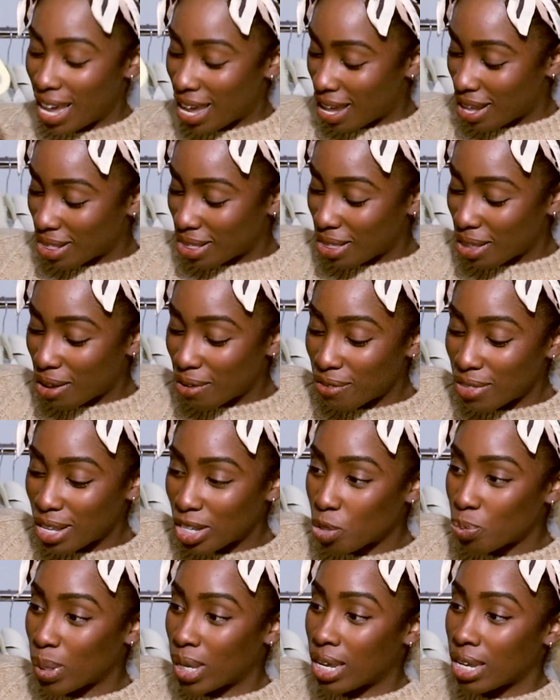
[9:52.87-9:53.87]
I love
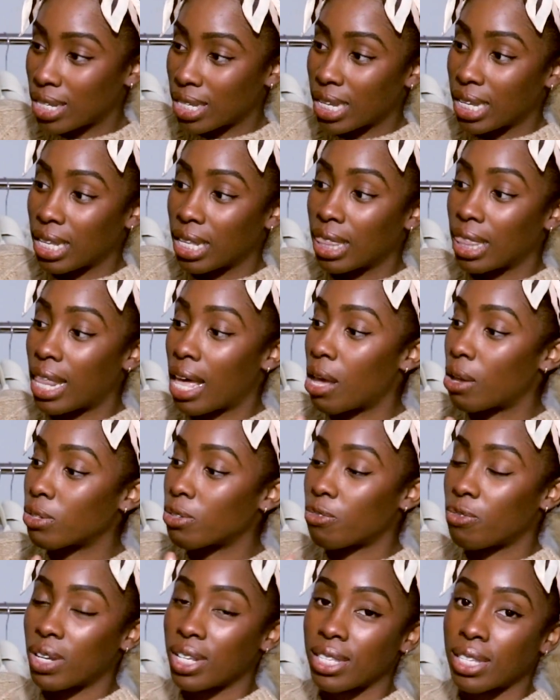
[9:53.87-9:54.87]
this because it allows
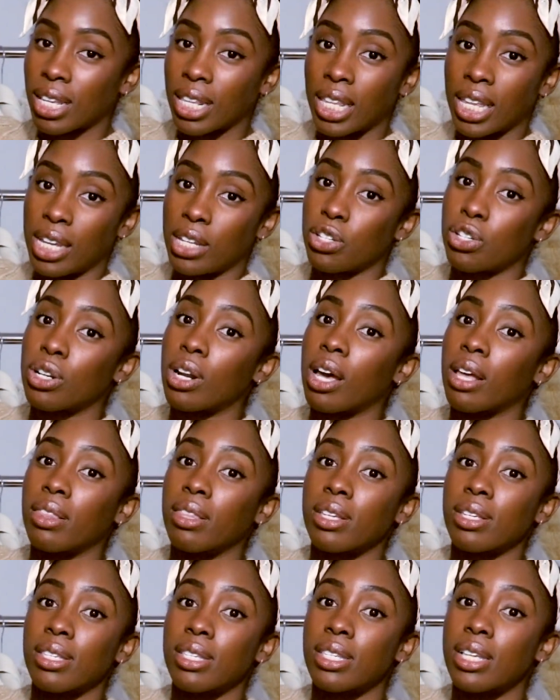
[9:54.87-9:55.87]
ventilation on
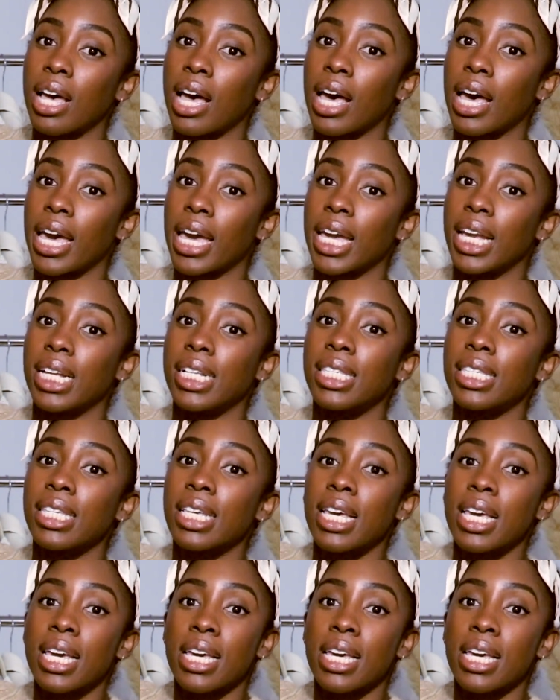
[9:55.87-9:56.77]
the sides.